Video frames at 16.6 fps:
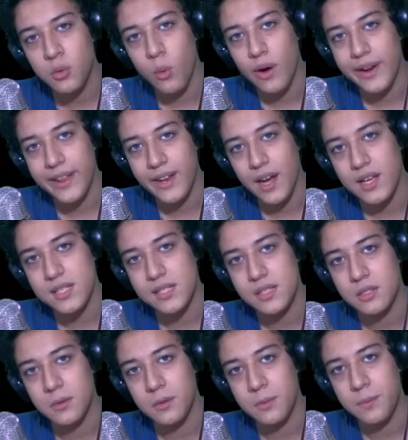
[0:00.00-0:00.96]
wanted
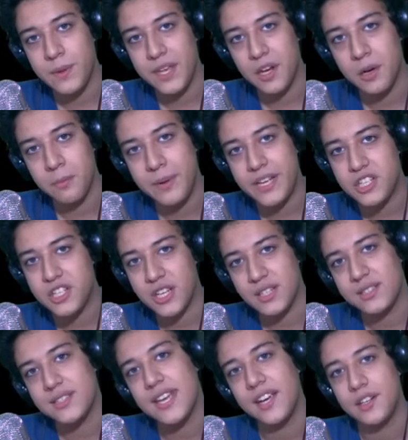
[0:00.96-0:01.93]
us to be her bitch
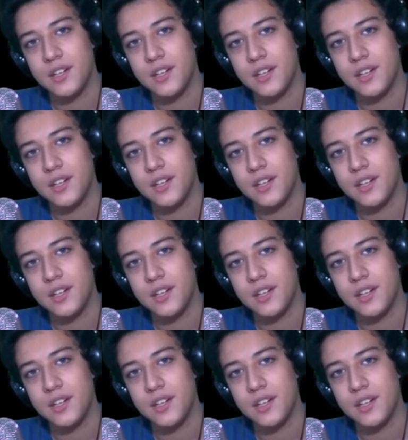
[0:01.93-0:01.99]
and take